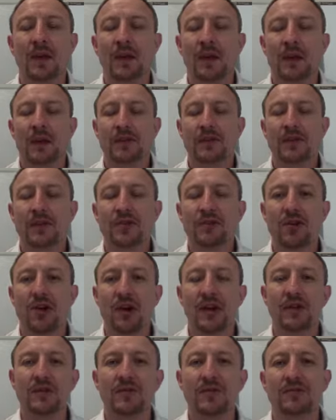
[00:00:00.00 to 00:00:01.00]
So the
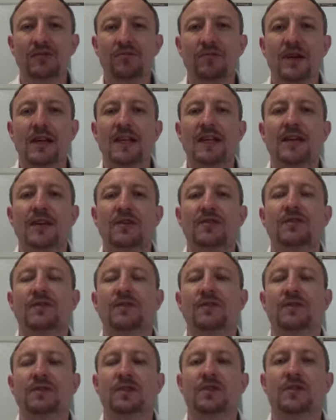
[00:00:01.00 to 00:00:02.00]
triangle is a really useful
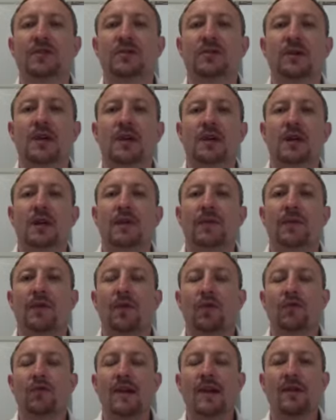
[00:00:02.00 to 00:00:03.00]
tool
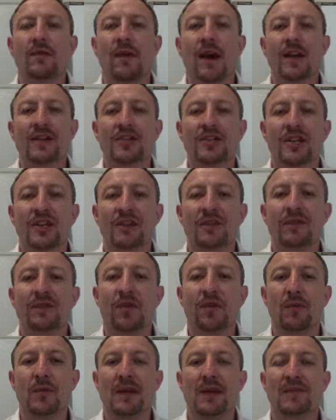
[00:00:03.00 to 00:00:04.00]
for rearranging the
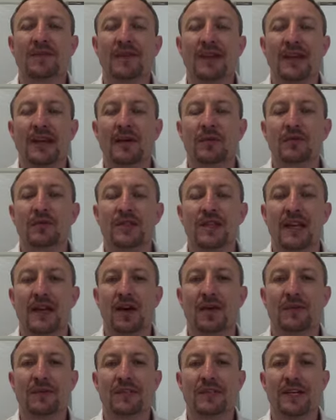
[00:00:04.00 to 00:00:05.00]
formula v equals d
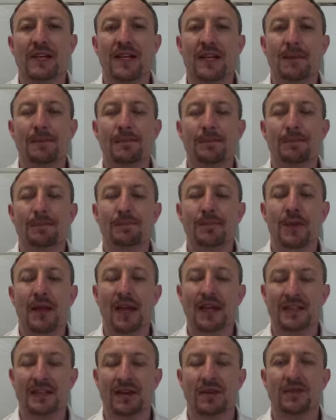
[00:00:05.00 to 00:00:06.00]
over t,
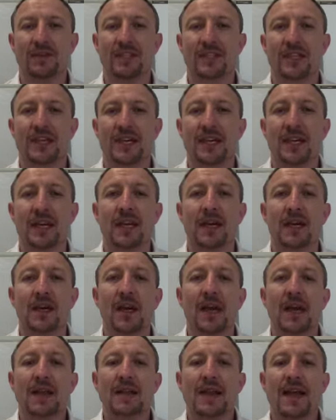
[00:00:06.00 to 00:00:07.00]
s over t.
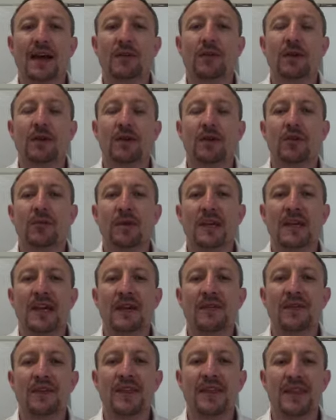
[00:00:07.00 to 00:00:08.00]
Now, you'll be
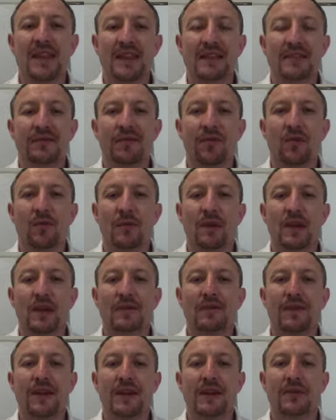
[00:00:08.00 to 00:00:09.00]
given this formula,
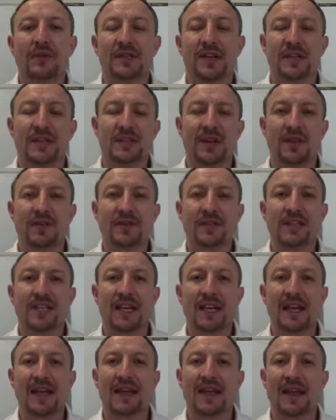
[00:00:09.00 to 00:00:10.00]
v equals s over
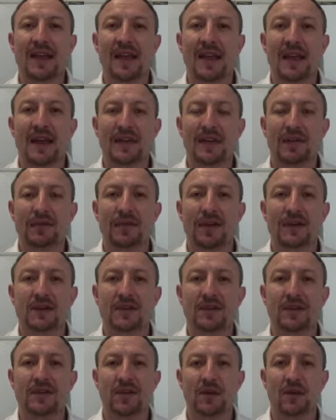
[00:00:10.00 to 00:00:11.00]
t, at the front
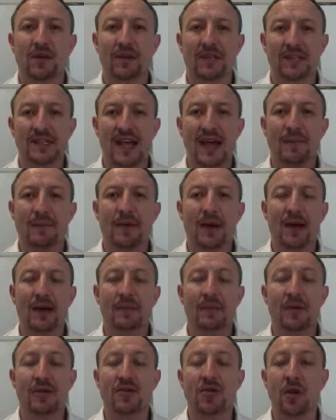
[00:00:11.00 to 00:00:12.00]
of your exam
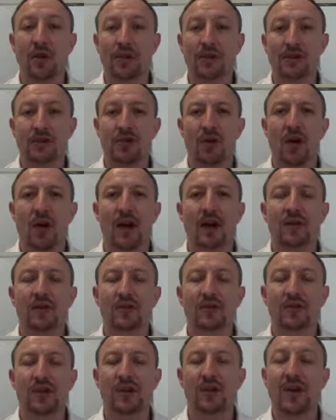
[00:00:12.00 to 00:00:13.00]
paper, not the triangle,
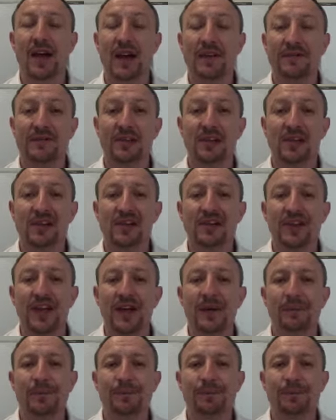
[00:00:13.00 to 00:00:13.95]
so you'll have to learn that.